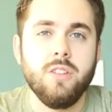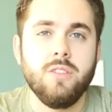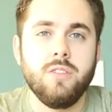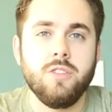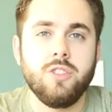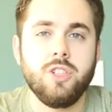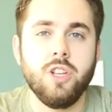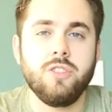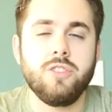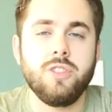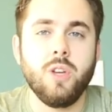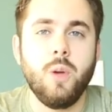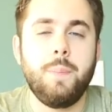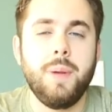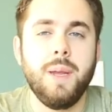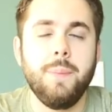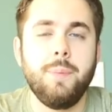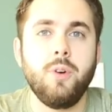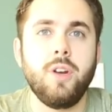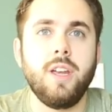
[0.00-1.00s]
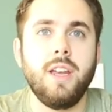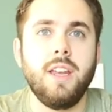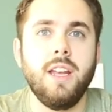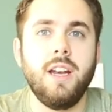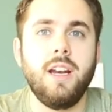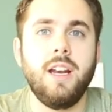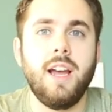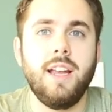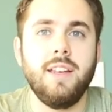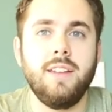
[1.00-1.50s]
just so people can
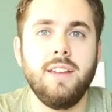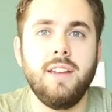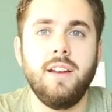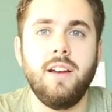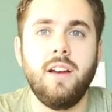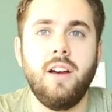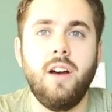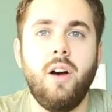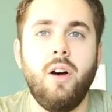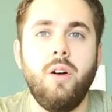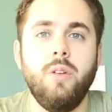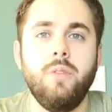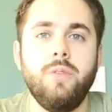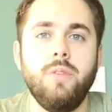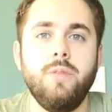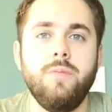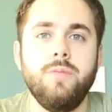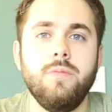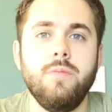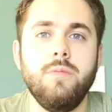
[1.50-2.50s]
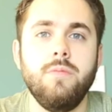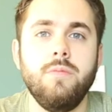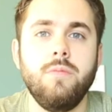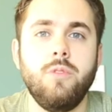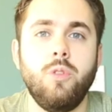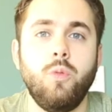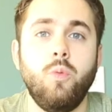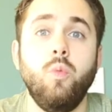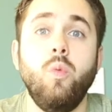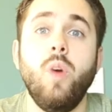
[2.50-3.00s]
get an idea of
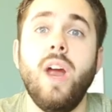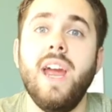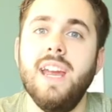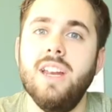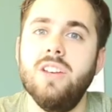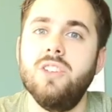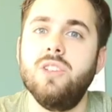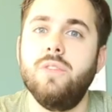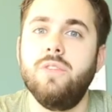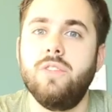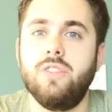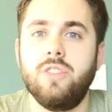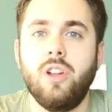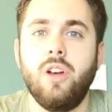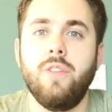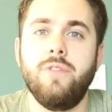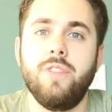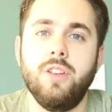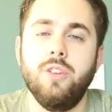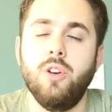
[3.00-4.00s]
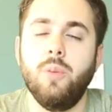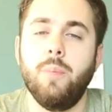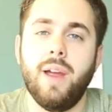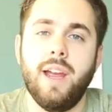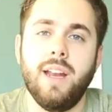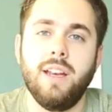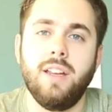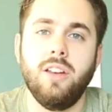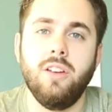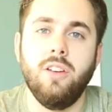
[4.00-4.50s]
the range of stuff that your
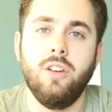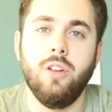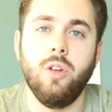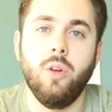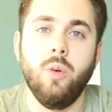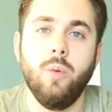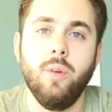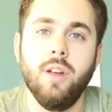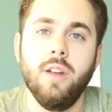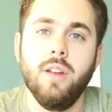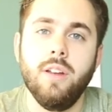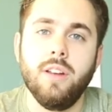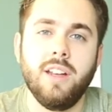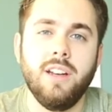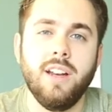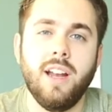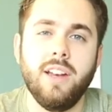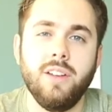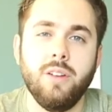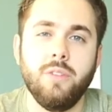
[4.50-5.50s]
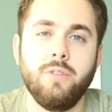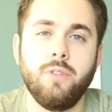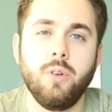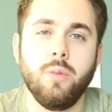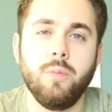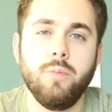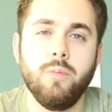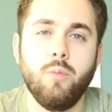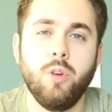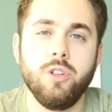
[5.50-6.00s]
band can do, get an idea
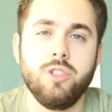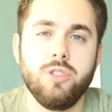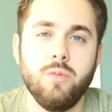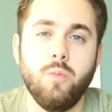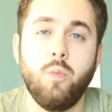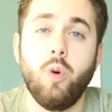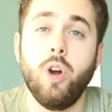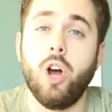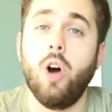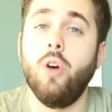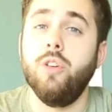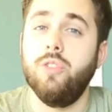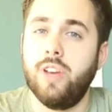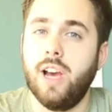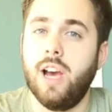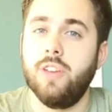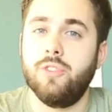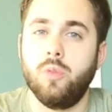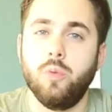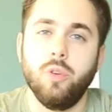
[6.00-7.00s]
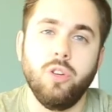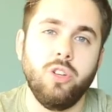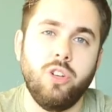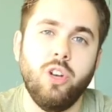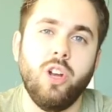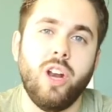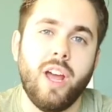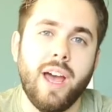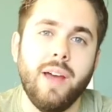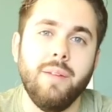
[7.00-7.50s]
for what all you guys are really
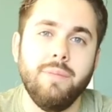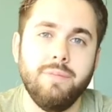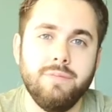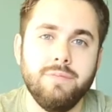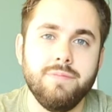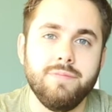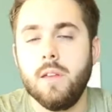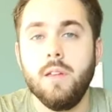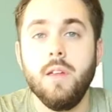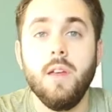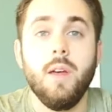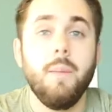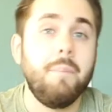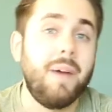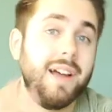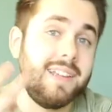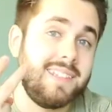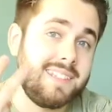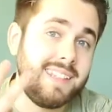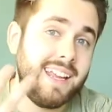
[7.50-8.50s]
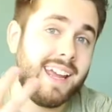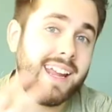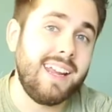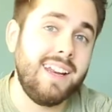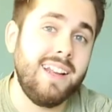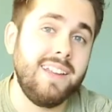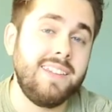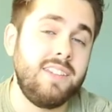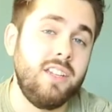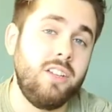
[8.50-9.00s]
good at. My second
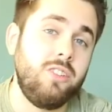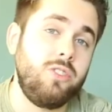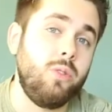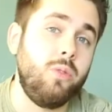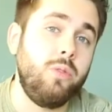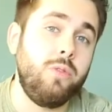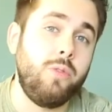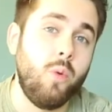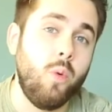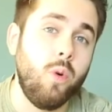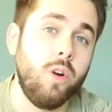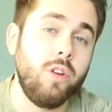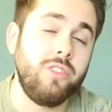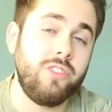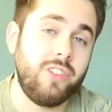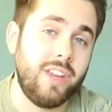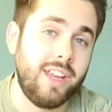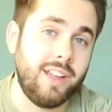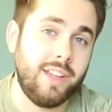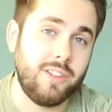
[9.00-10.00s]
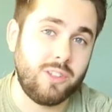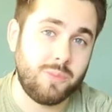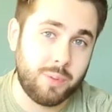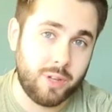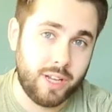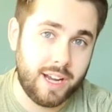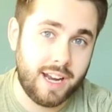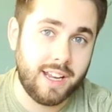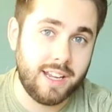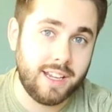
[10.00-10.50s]
essential for set list
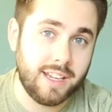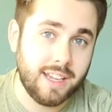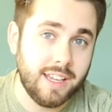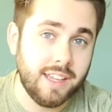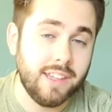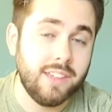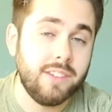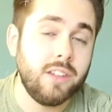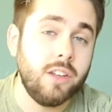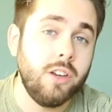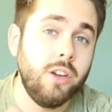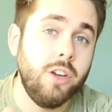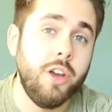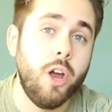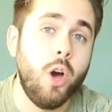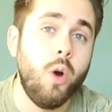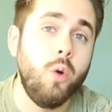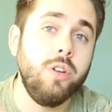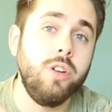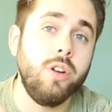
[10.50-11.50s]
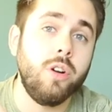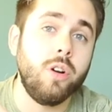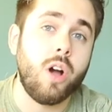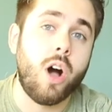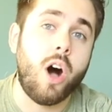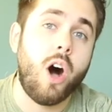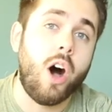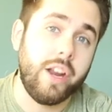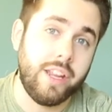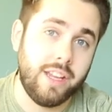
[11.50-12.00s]
planning is know
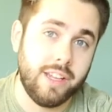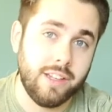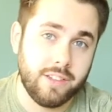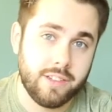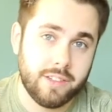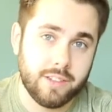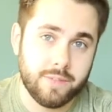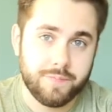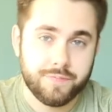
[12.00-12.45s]
your audience.